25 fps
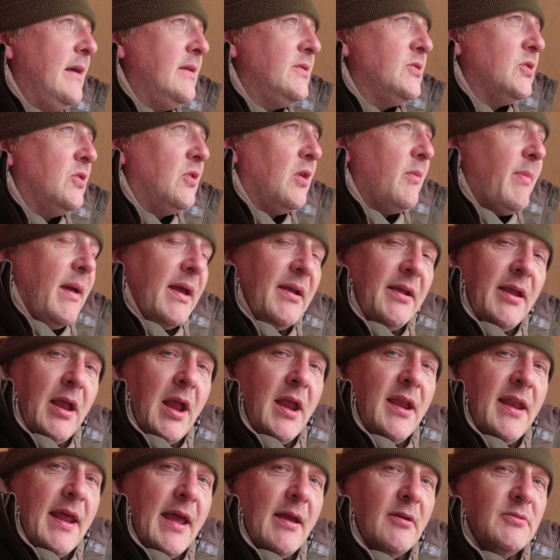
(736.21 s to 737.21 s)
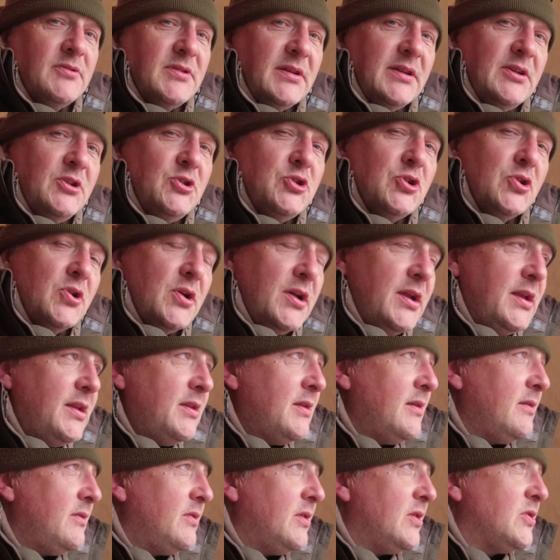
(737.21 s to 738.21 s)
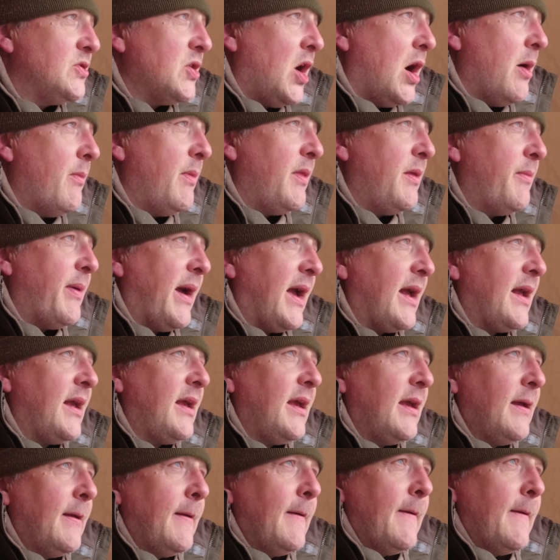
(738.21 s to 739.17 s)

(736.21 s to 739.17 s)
It's all about getting out, enjoying the time on the bank,